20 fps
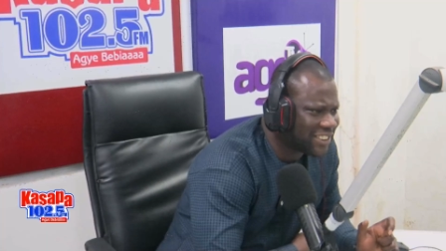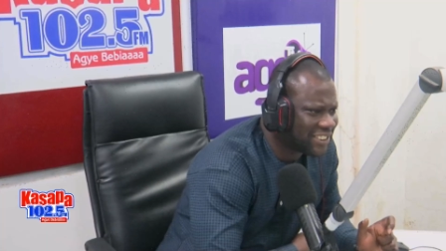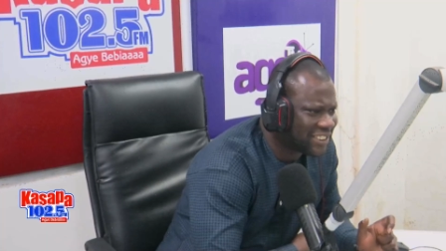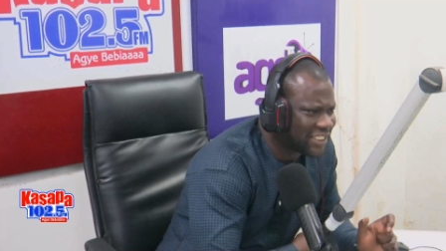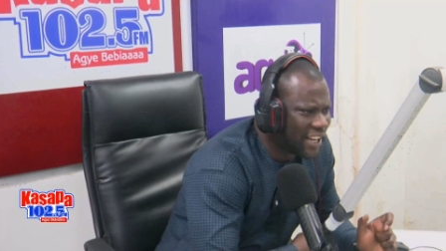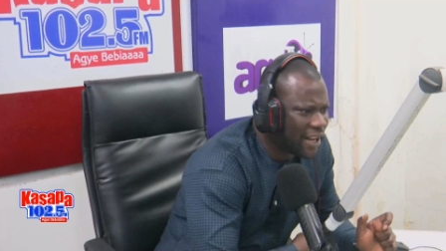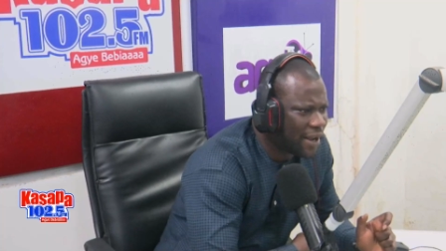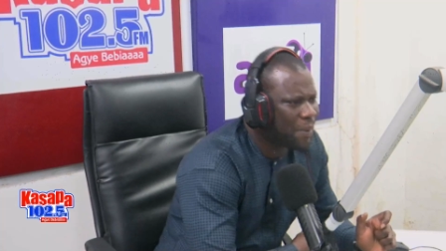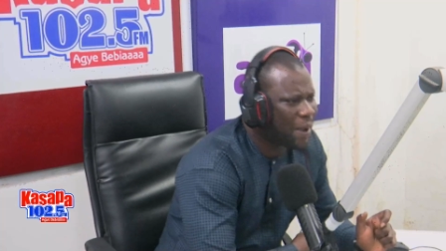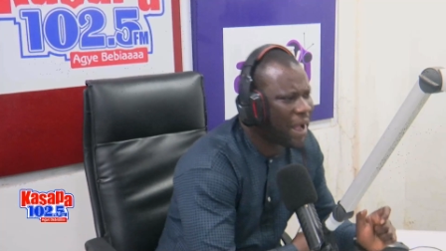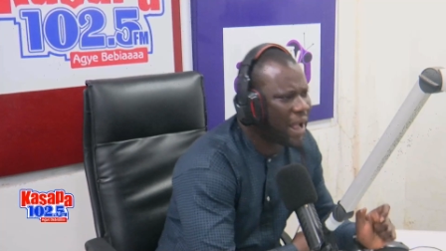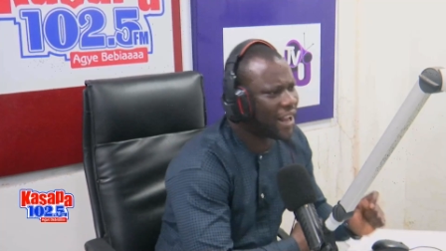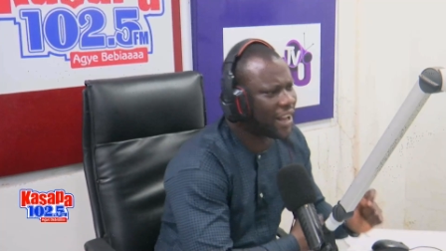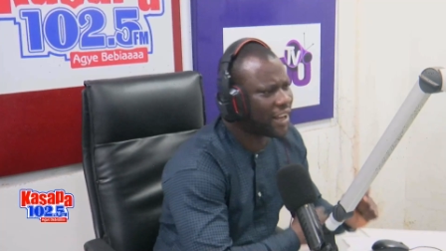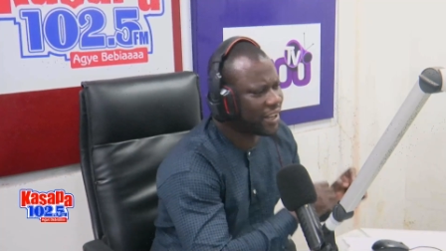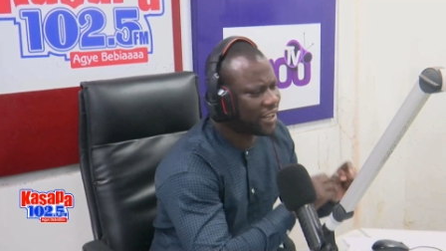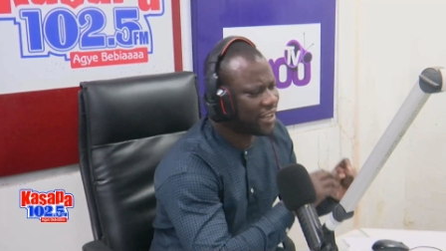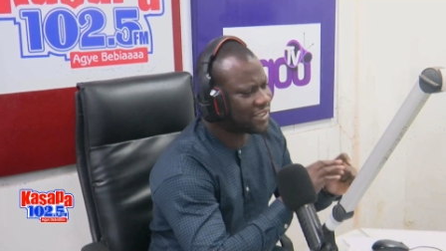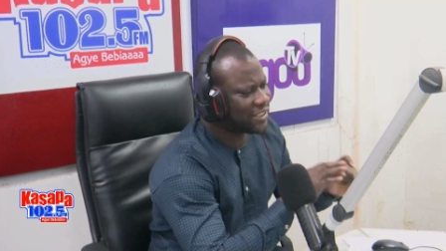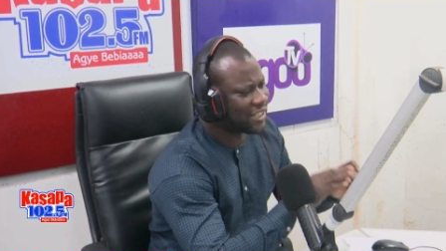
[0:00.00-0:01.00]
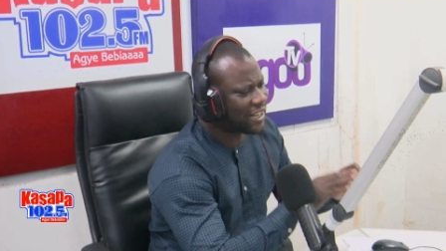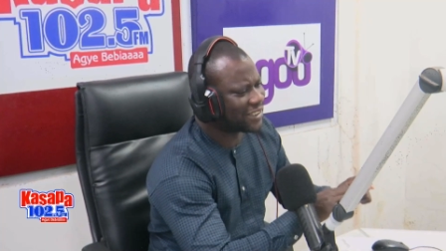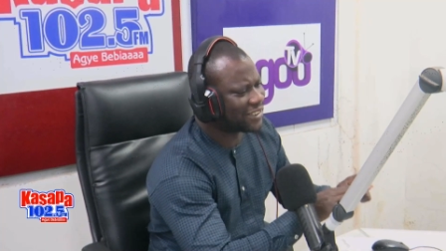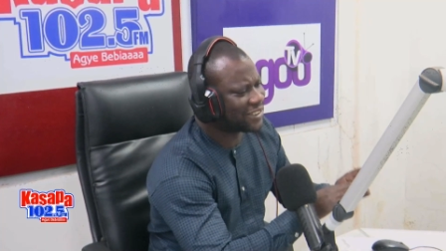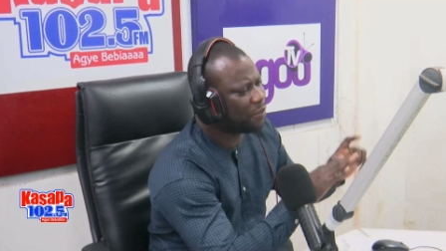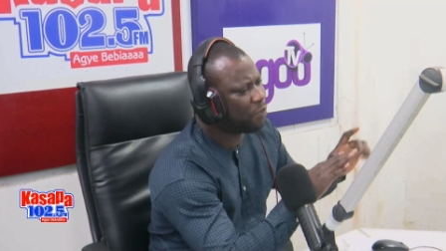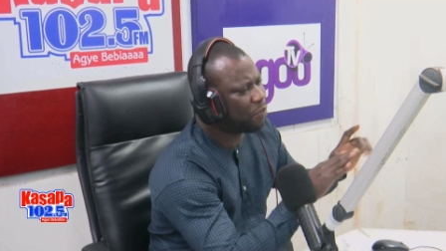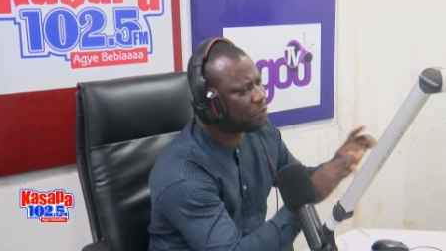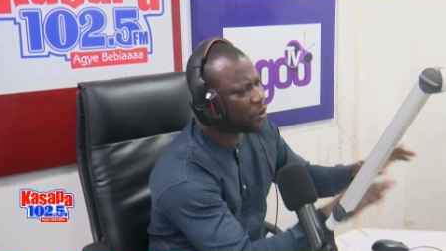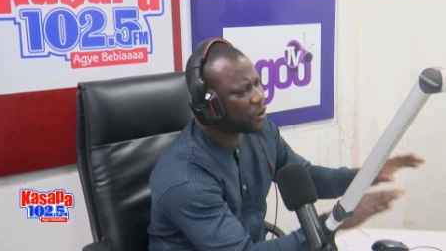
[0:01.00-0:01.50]
say, but Keta
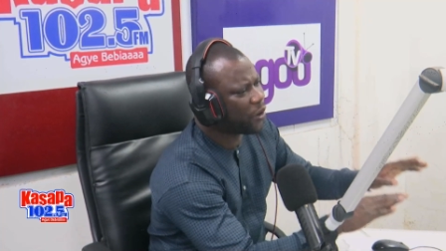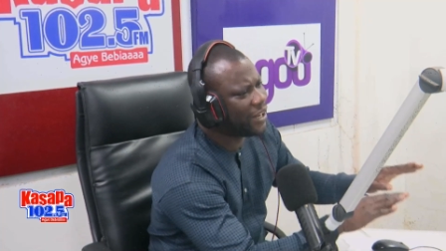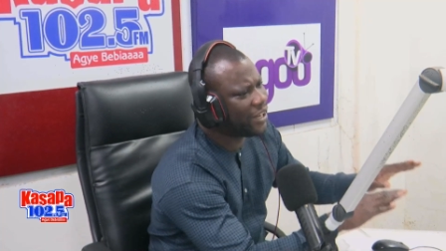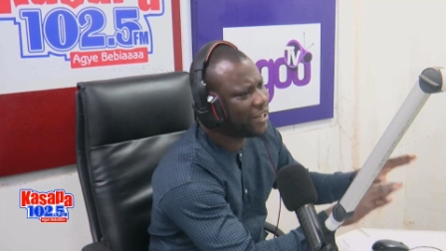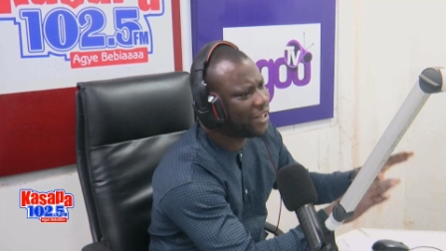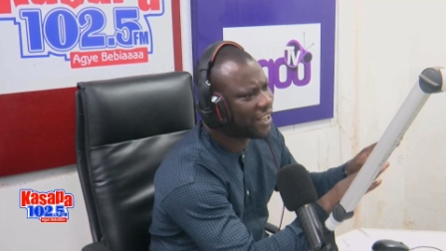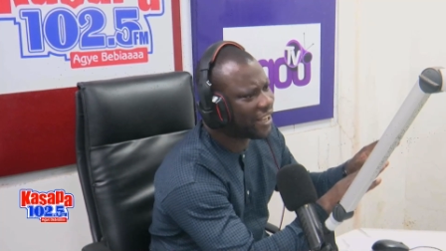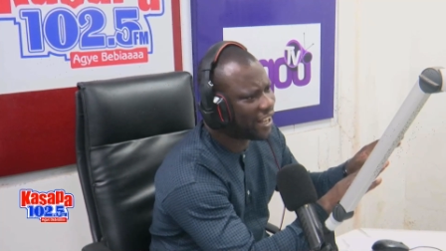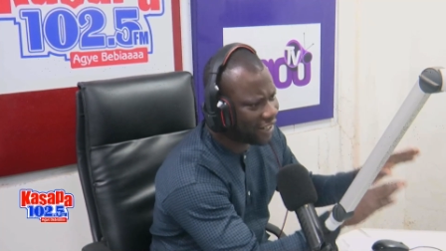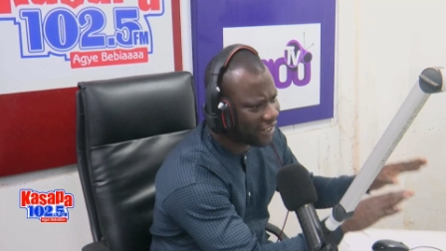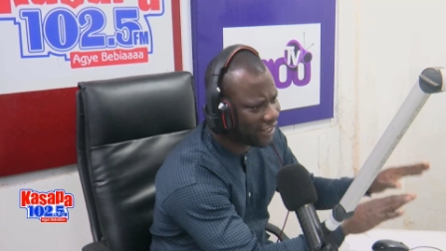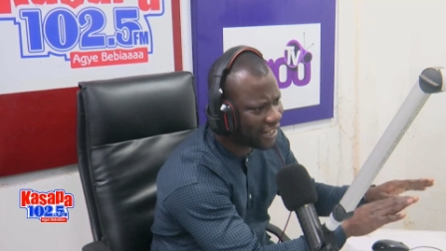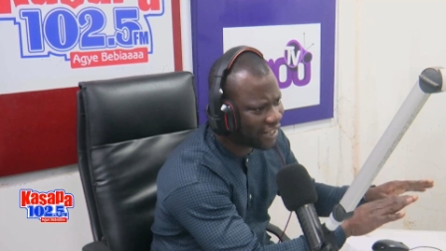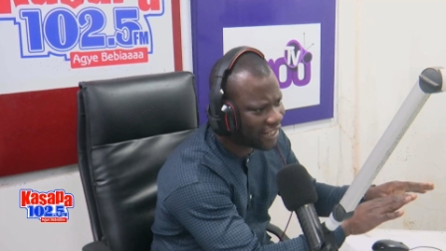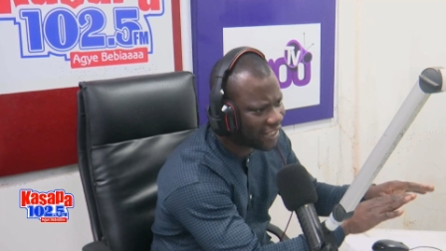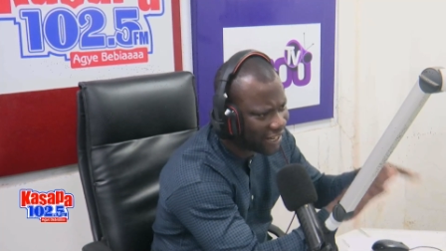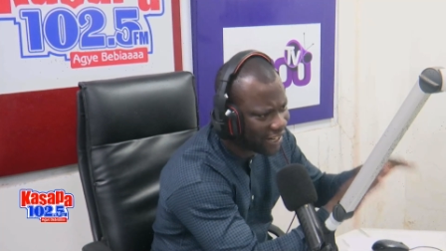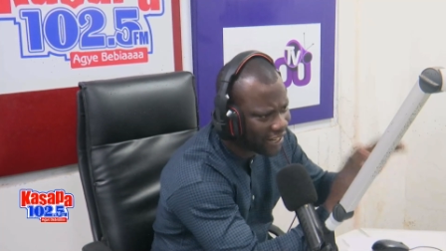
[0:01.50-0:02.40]
said, Croyne can kaya,